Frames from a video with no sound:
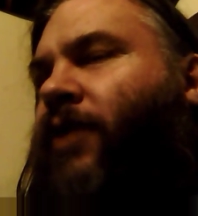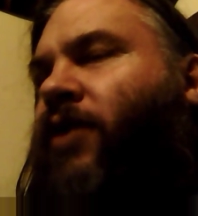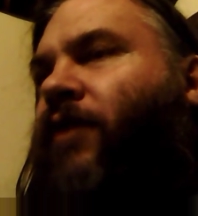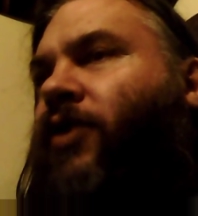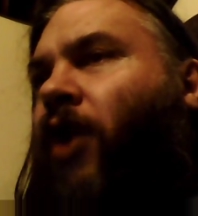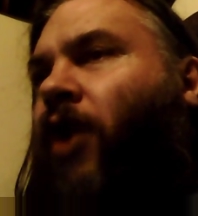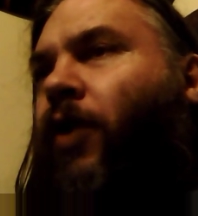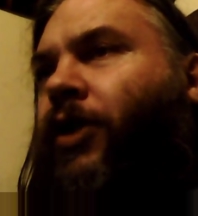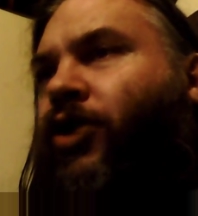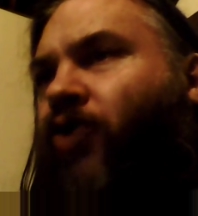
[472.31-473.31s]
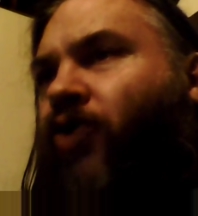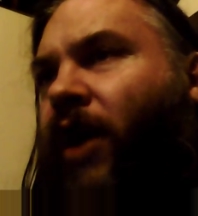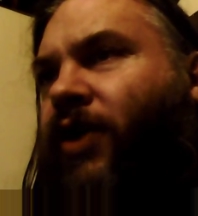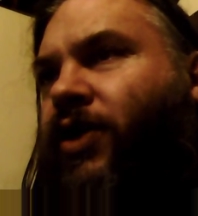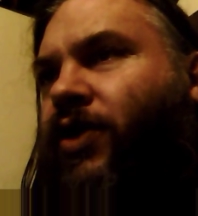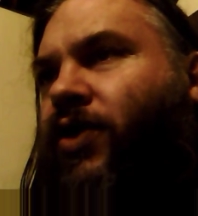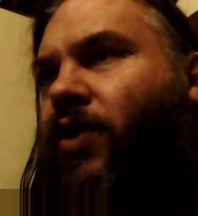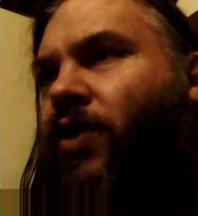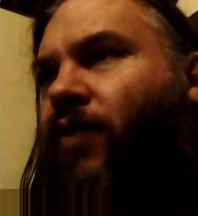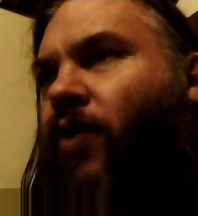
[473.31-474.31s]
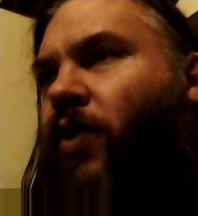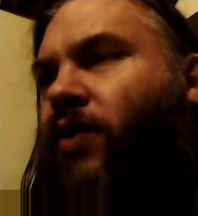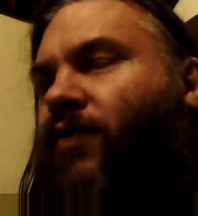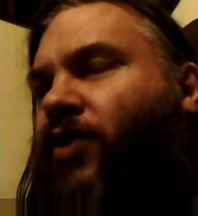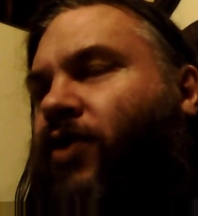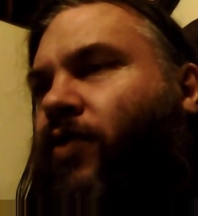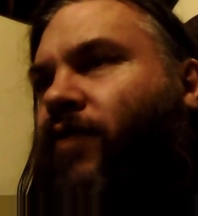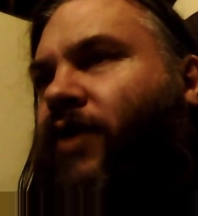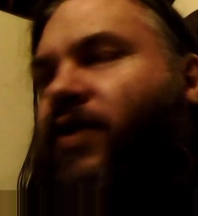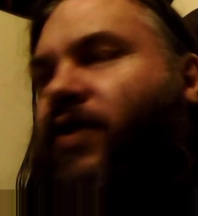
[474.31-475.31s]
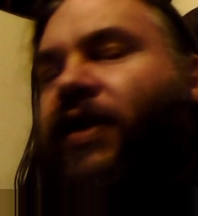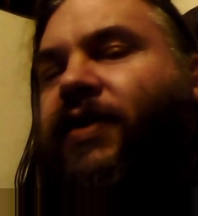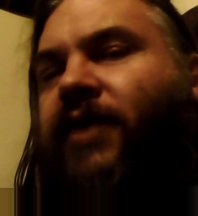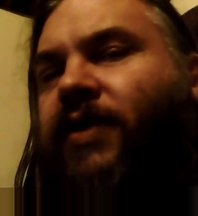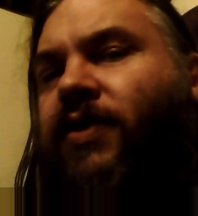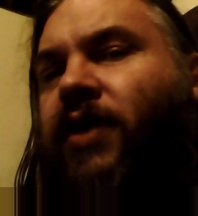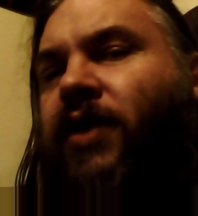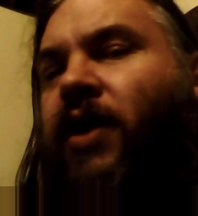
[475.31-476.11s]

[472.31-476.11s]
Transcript: So those older structures of the Chronicles of the Children of Destiny exist,